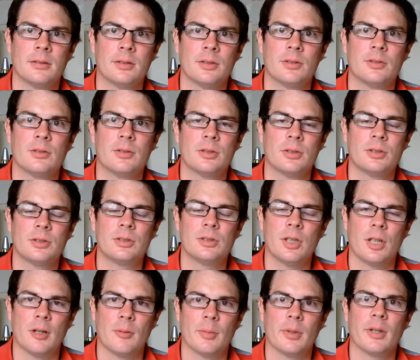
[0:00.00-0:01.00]
Just
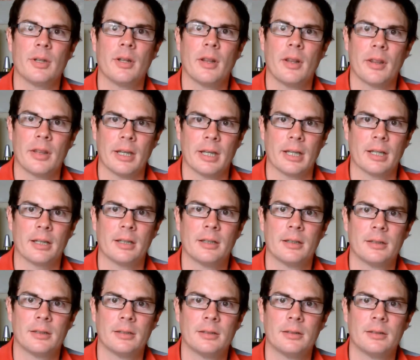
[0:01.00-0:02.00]
stop and
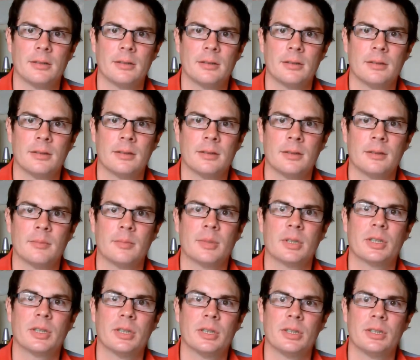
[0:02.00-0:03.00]
think,
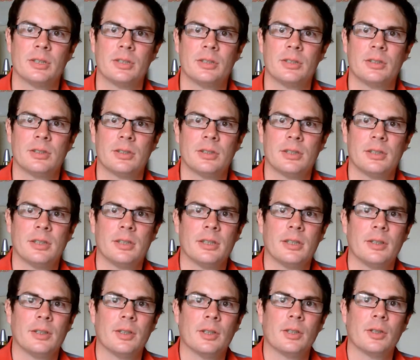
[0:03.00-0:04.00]
because
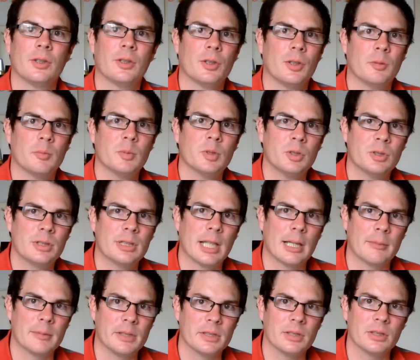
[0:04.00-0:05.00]
you could do more
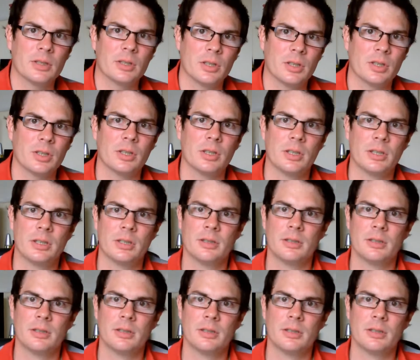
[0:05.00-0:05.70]
damage than good.